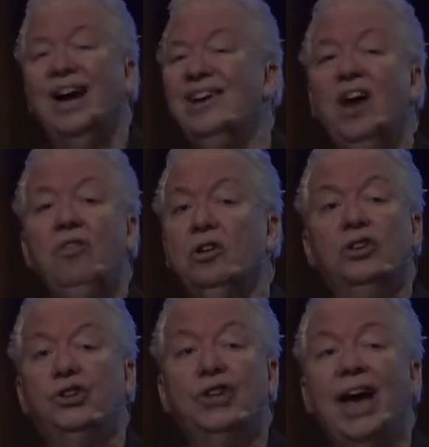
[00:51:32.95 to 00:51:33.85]
another
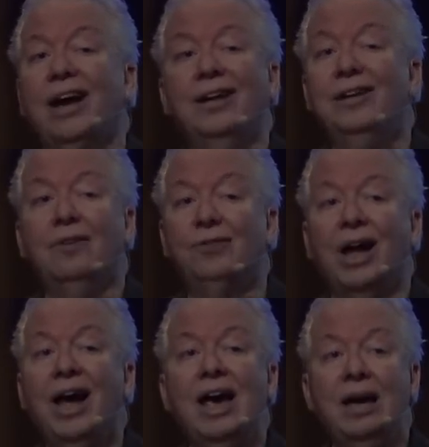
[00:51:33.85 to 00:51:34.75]
second of
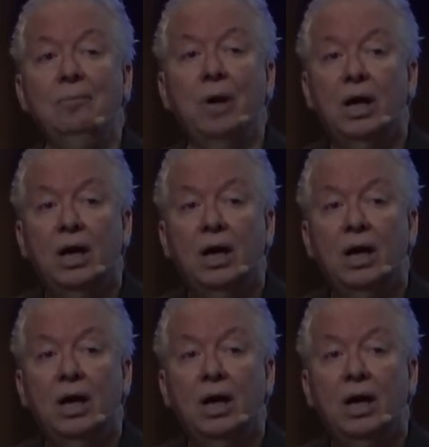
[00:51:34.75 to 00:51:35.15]
time